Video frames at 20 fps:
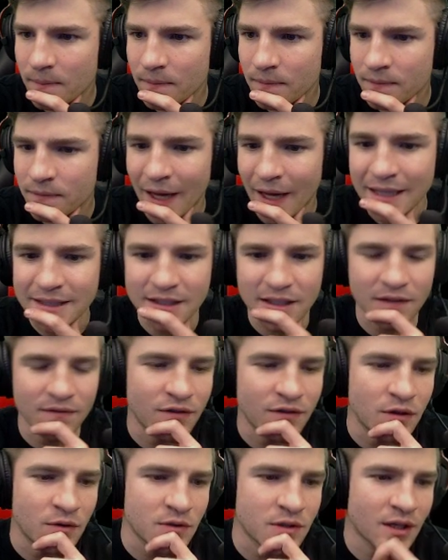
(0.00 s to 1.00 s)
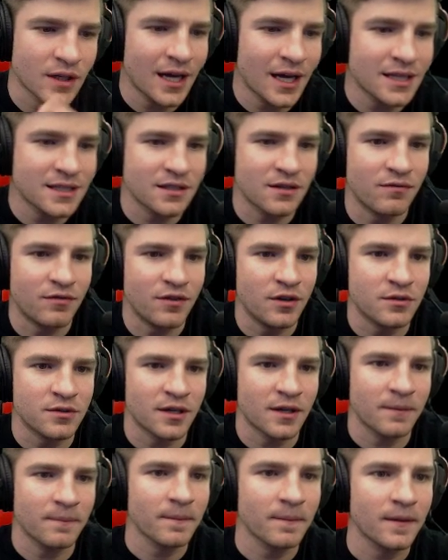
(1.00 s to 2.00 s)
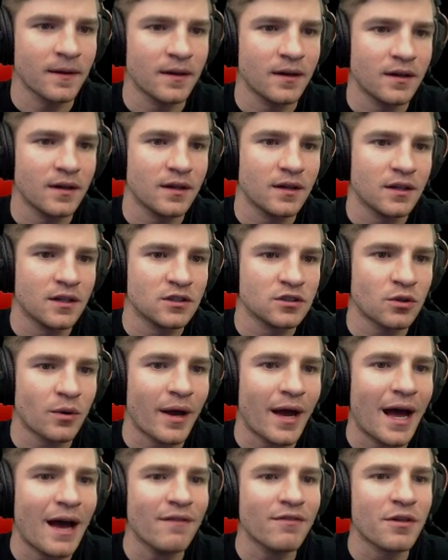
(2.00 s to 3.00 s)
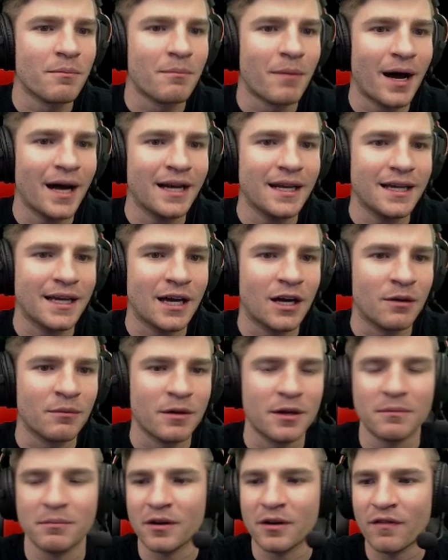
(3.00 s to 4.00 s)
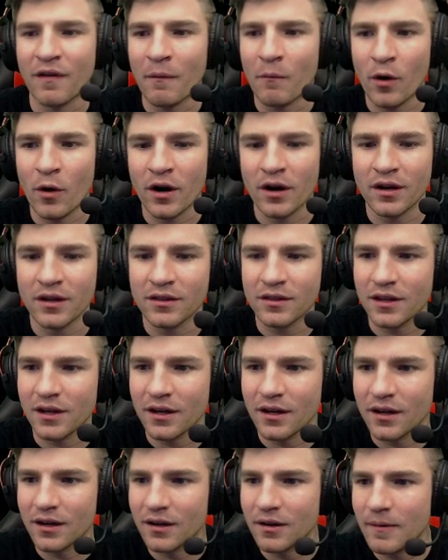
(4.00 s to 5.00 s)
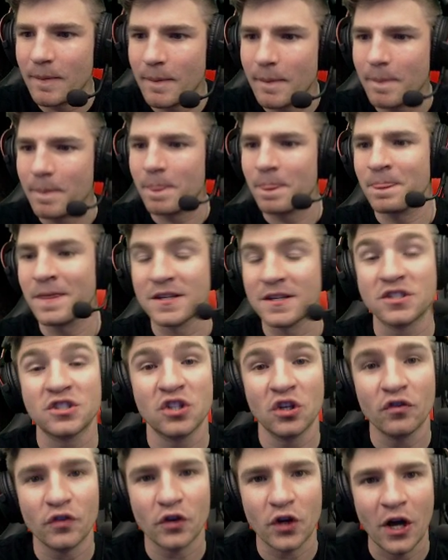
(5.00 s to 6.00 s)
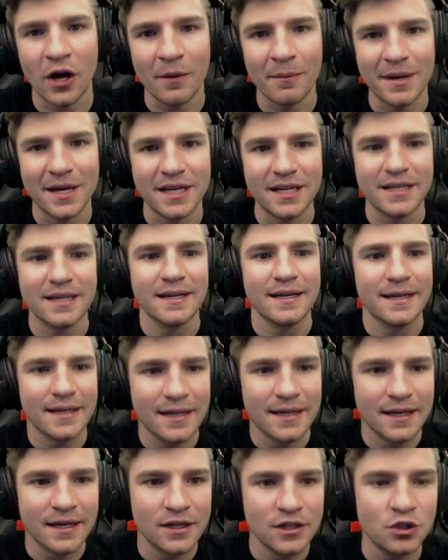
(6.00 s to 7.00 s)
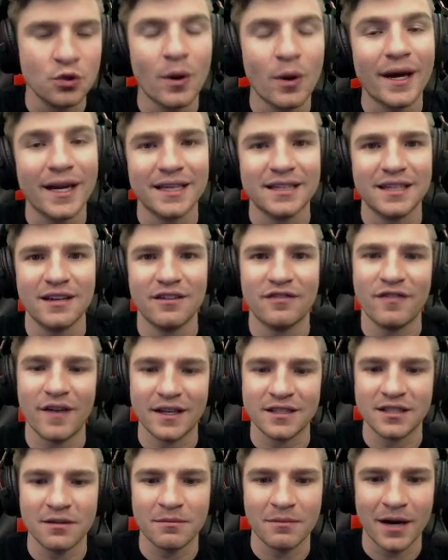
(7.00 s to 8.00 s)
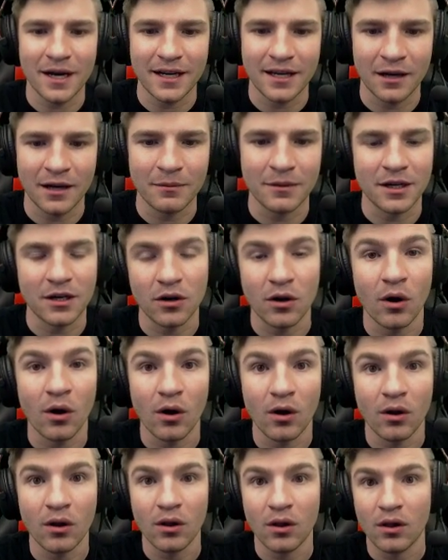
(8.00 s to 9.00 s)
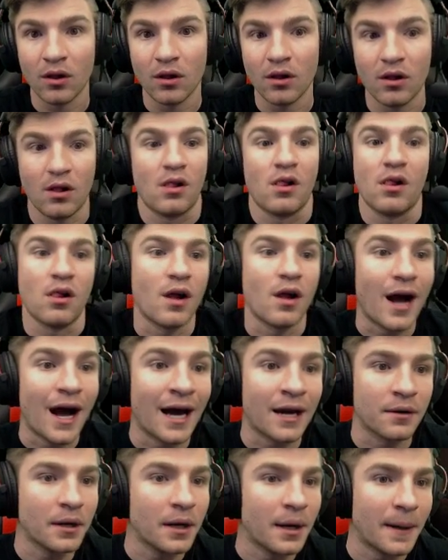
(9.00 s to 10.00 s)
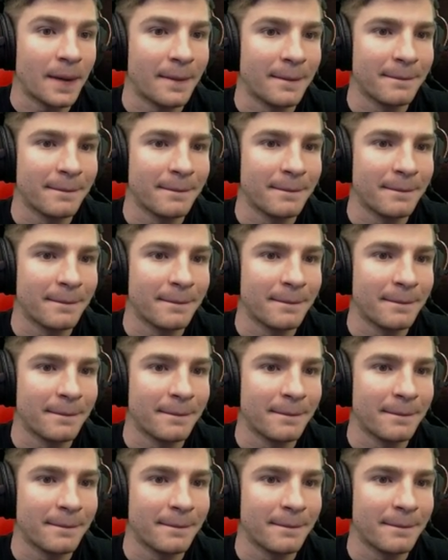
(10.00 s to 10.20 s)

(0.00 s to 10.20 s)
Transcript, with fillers: That's a confusing... That's confusing. No, so I have the mining helmet, but if I'm wearing the the silver helmet, do I get the effects of the mining helmet at all? I don't know.